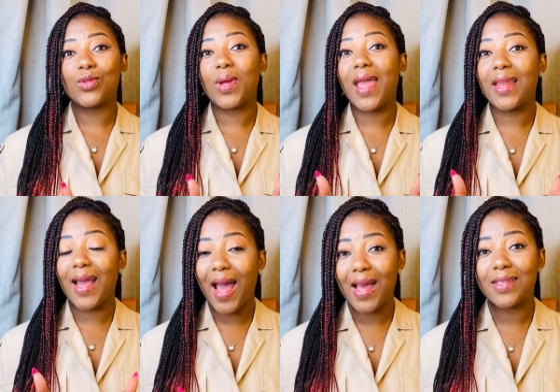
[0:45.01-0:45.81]
to
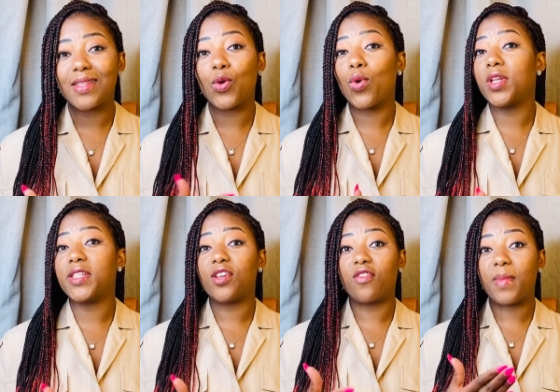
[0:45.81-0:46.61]
enhance the
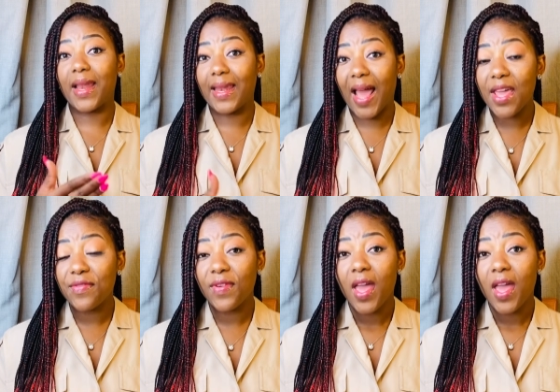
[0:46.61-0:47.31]
quality of my life